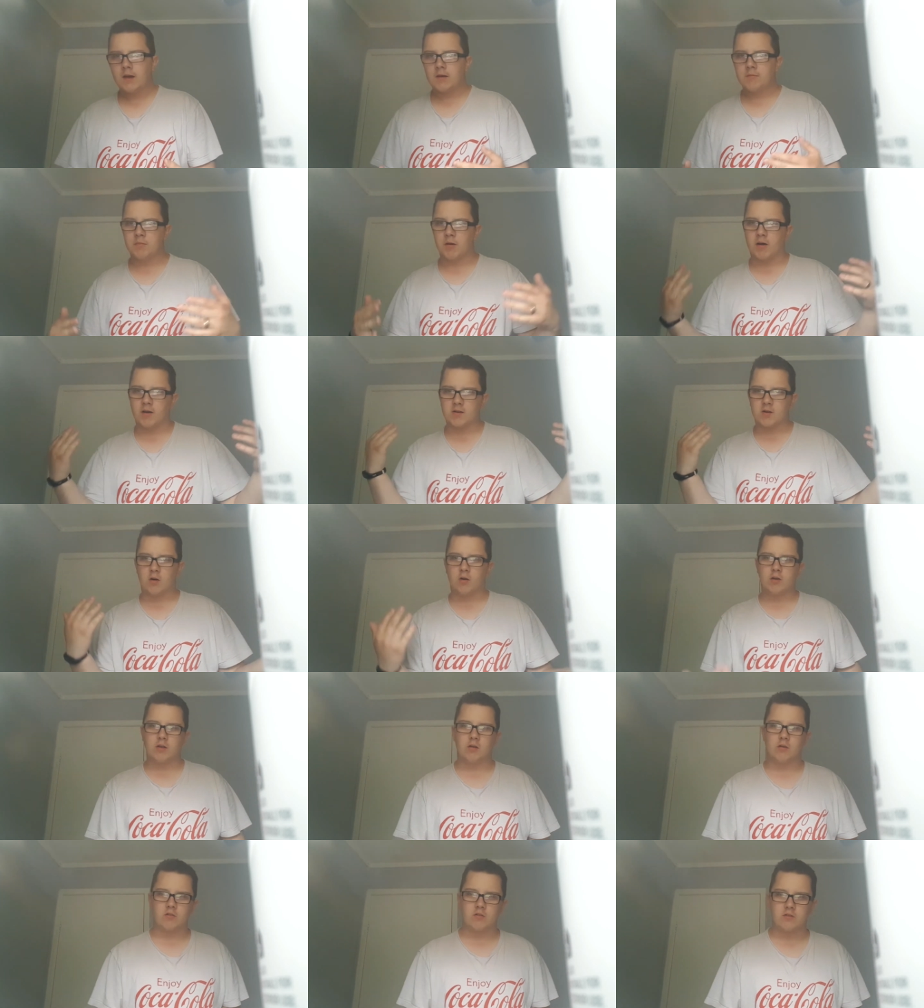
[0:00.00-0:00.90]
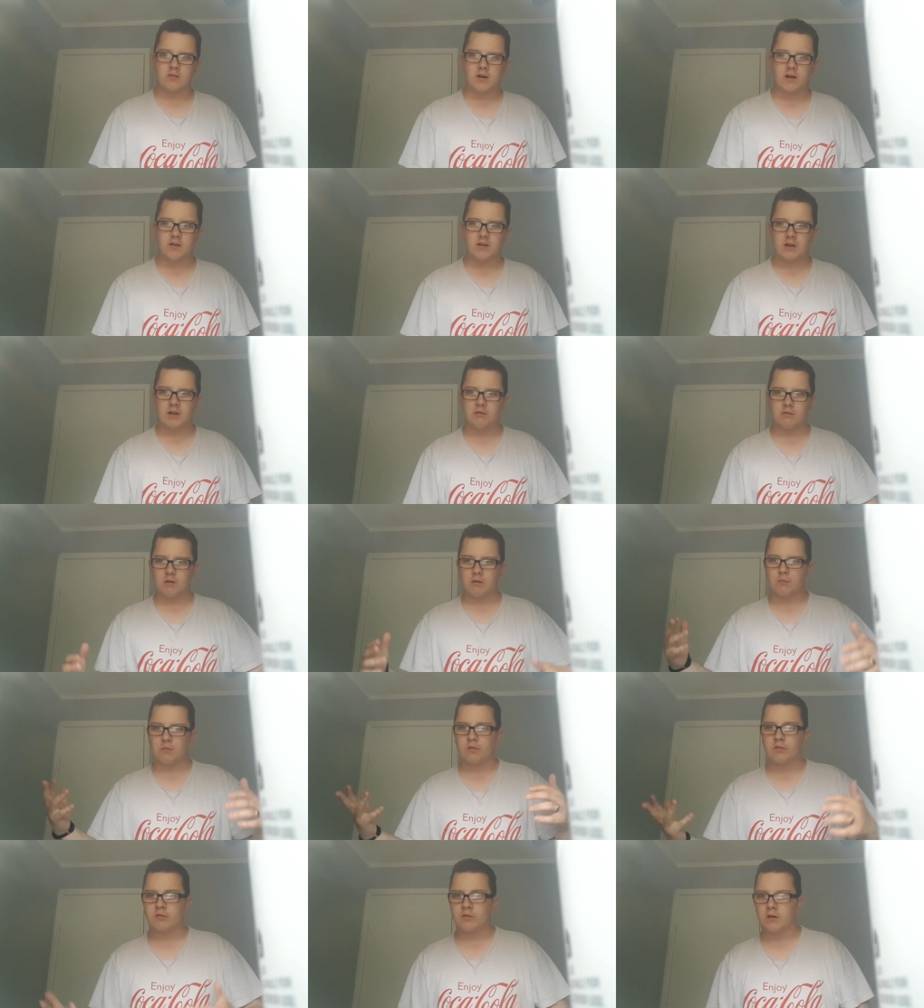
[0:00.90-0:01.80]
But I got you as a dad and
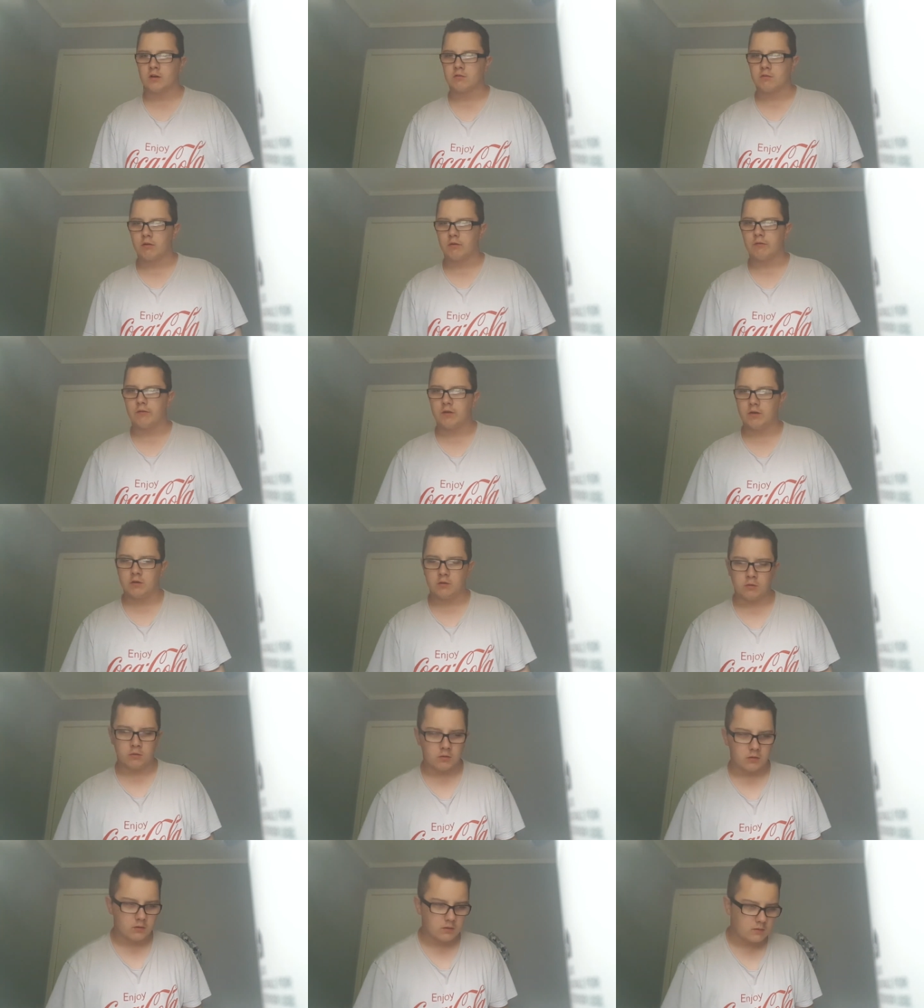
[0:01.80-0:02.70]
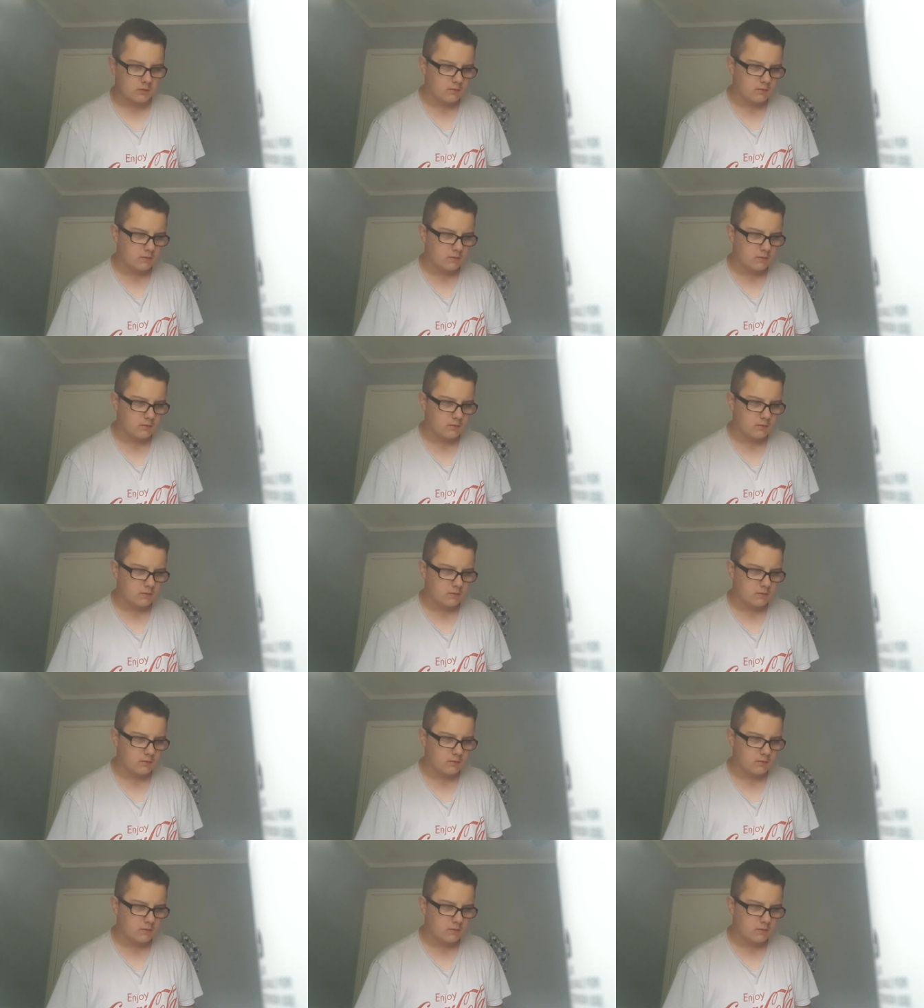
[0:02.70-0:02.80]
I'm stuck with you.